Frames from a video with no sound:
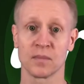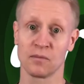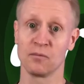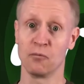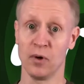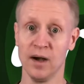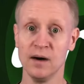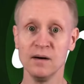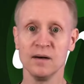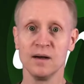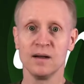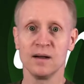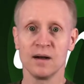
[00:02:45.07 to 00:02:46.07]
Well,
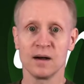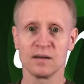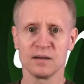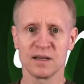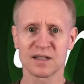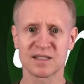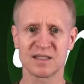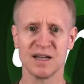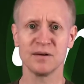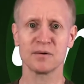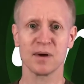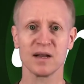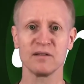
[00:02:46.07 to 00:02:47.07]

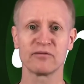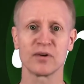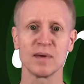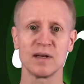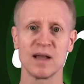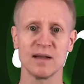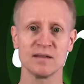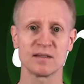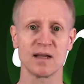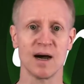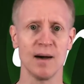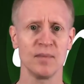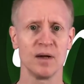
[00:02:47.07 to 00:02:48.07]
accelerating from a dead
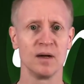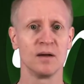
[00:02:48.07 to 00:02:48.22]
stop